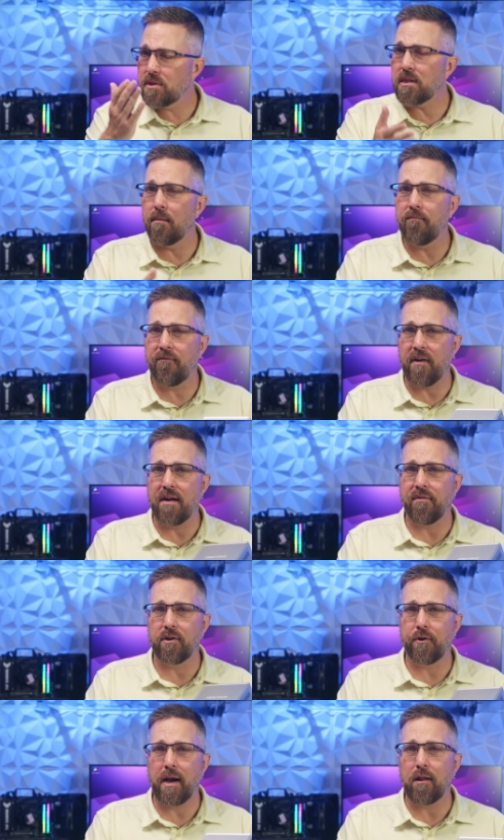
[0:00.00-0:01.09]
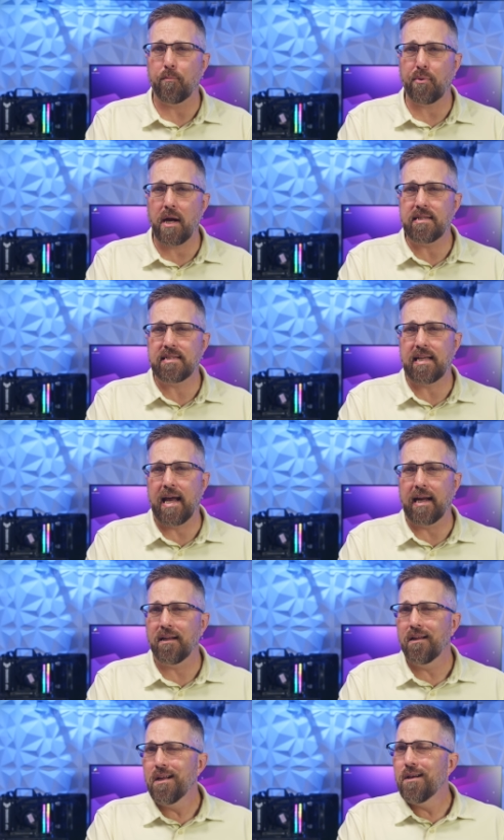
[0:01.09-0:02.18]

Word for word: sub $500 price tag.